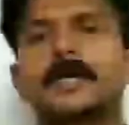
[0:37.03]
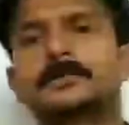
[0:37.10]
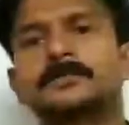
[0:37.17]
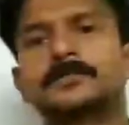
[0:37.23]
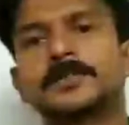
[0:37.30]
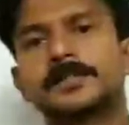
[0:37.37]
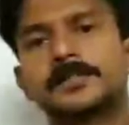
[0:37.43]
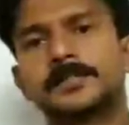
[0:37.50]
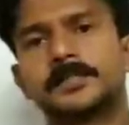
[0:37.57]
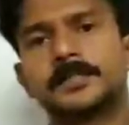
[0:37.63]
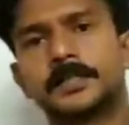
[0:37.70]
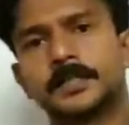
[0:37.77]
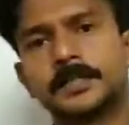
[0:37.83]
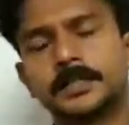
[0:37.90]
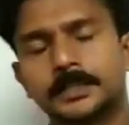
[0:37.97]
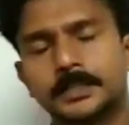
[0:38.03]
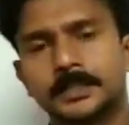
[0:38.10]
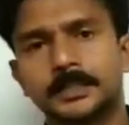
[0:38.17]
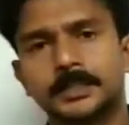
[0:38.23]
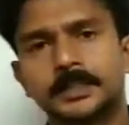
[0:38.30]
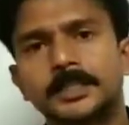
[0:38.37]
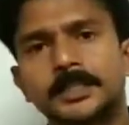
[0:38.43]
At first,
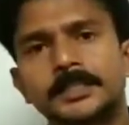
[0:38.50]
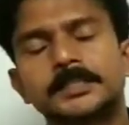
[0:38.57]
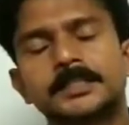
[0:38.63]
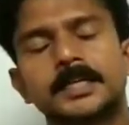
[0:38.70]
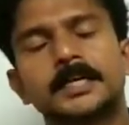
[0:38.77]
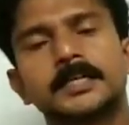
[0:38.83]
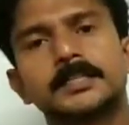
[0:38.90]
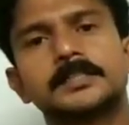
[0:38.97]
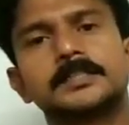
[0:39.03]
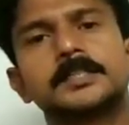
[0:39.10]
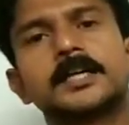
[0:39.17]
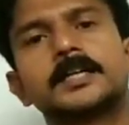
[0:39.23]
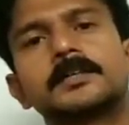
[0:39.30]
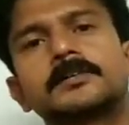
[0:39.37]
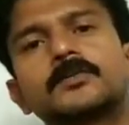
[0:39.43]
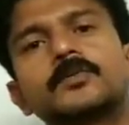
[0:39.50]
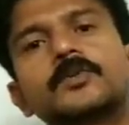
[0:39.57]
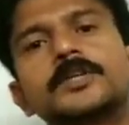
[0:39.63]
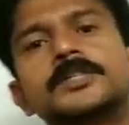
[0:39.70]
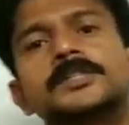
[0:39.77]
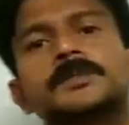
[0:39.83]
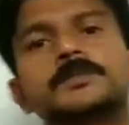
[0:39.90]
let us understand
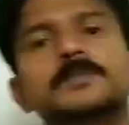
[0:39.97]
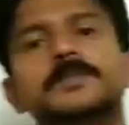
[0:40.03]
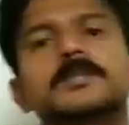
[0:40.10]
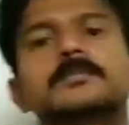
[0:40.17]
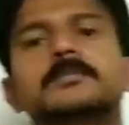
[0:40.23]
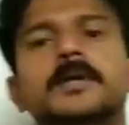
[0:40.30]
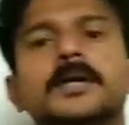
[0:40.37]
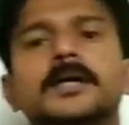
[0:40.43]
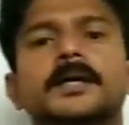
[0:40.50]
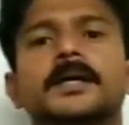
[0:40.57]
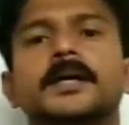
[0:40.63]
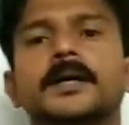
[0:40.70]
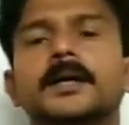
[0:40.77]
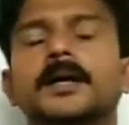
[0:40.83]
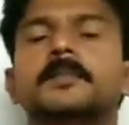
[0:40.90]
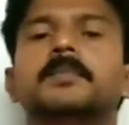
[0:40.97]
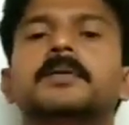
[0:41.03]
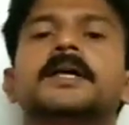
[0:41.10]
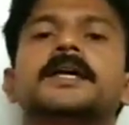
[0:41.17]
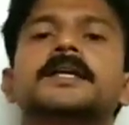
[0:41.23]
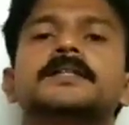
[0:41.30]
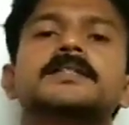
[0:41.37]
what is meant by a
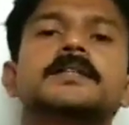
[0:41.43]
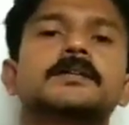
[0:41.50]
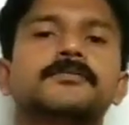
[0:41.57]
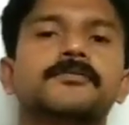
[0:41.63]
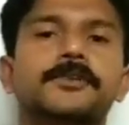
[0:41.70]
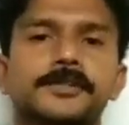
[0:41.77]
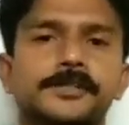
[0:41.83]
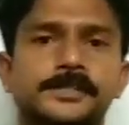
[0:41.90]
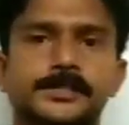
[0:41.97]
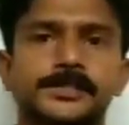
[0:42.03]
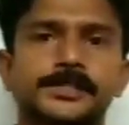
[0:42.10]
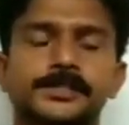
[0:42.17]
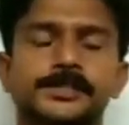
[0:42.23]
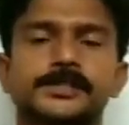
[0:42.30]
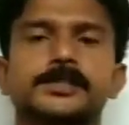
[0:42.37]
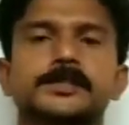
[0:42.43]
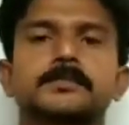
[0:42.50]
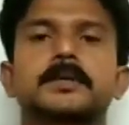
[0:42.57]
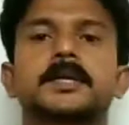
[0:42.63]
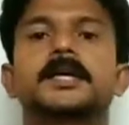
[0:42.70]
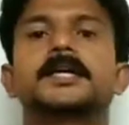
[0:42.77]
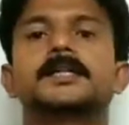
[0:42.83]
plane surface.
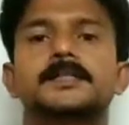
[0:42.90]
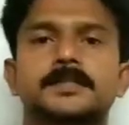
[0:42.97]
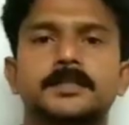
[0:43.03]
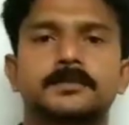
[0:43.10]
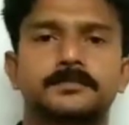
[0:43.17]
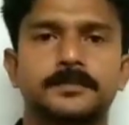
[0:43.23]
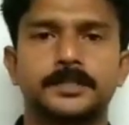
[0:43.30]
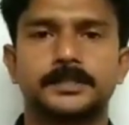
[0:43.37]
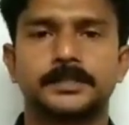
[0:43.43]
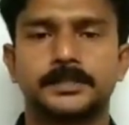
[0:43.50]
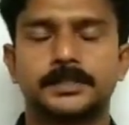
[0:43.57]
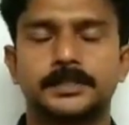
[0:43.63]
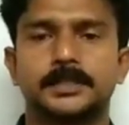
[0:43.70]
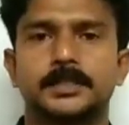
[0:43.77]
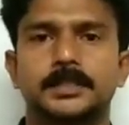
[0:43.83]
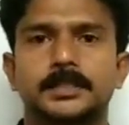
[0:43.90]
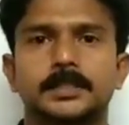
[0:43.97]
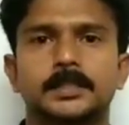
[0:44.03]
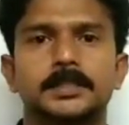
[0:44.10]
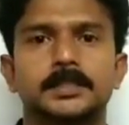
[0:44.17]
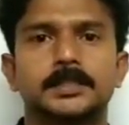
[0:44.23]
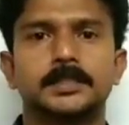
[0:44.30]
Plane surface.
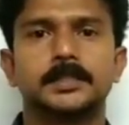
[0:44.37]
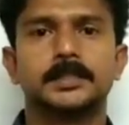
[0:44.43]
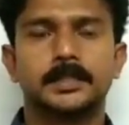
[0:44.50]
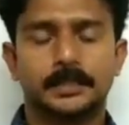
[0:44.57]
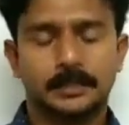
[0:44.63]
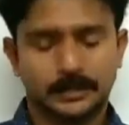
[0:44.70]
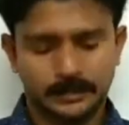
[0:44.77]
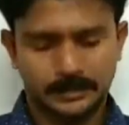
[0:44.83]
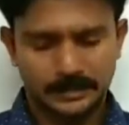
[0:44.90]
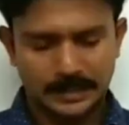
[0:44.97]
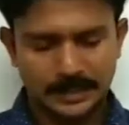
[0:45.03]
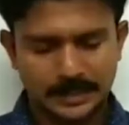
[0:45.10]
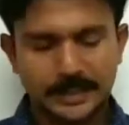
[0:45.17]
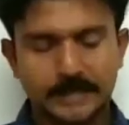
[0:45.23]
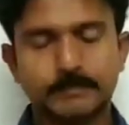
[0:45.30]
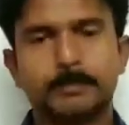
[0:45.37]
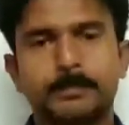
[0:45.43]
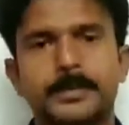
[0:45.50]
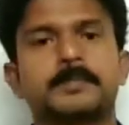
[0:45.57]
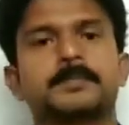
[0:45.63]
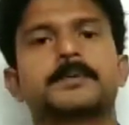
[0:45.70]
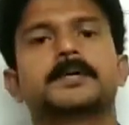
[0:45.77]
I have a
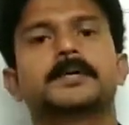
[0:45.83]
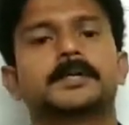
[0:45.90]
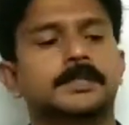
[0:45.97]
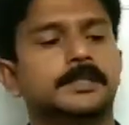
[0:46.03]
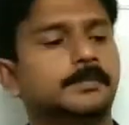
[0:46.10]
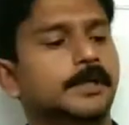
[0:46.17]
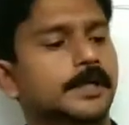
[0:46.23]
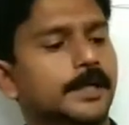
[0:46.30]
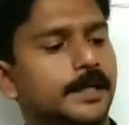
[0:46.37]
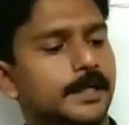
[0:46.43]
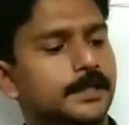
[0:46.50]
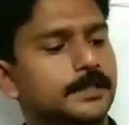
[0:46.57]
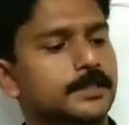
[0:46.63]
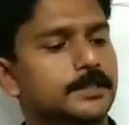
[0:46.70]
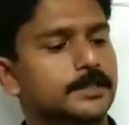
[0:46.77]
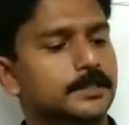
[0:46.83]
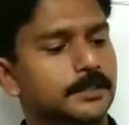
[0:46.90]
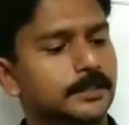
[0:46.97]
paper in my hand.